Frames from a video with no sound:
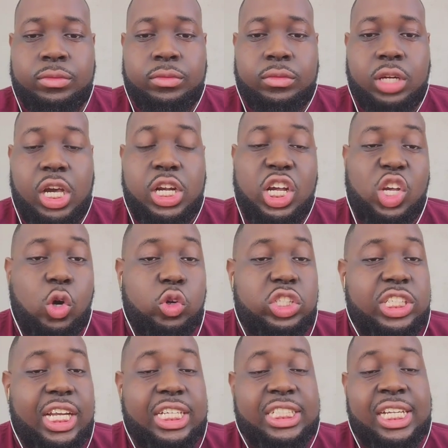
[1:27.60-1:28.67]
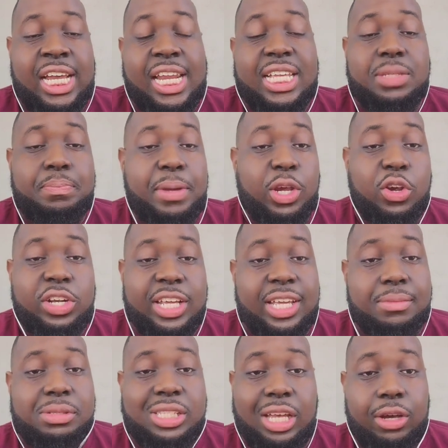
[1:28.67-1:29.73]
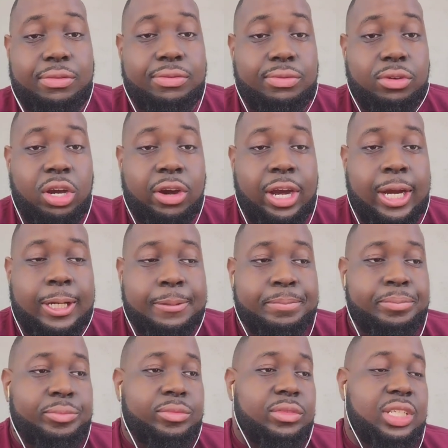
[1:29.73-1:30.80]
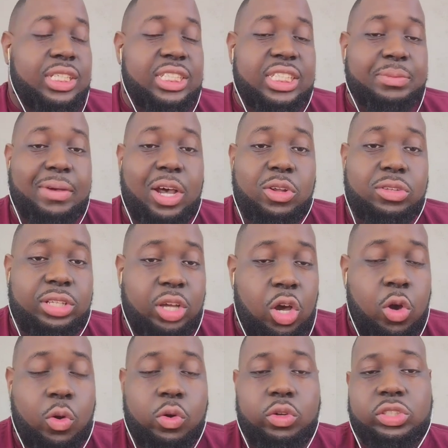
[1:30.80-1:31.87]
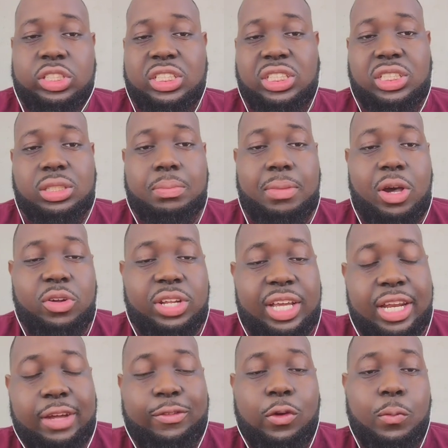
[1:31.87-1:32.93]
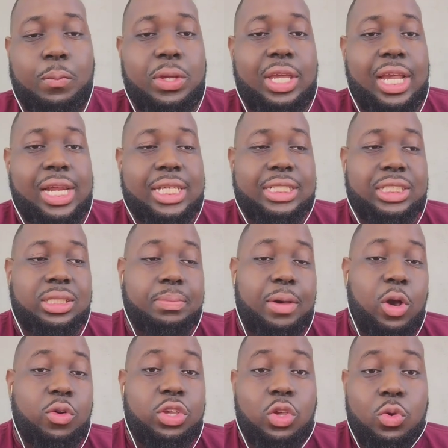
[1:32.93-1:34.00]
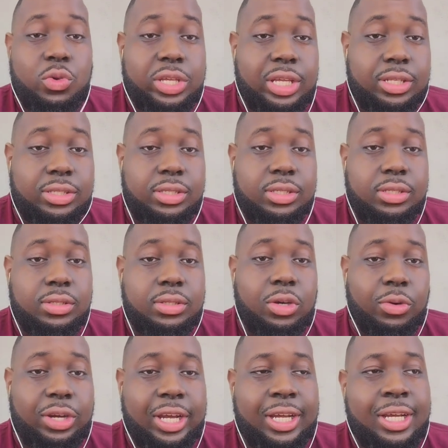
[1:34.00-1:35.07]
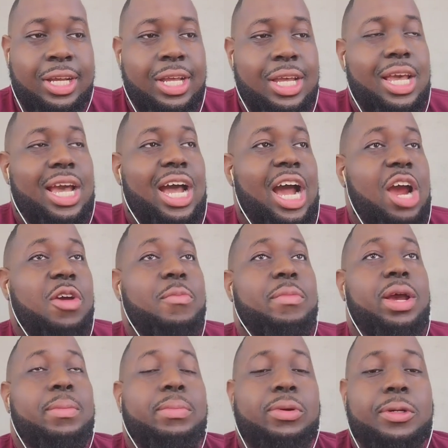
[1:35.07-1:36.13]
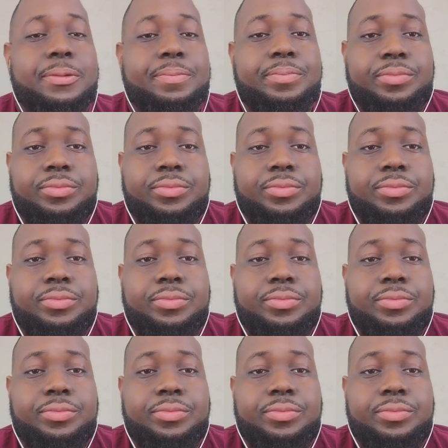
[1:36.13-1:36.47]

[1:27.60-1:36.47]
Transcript: a negotiation that is bigger than himself. All right. This is about the owners. This is about NFLPA. This is about unions. Okay. I remember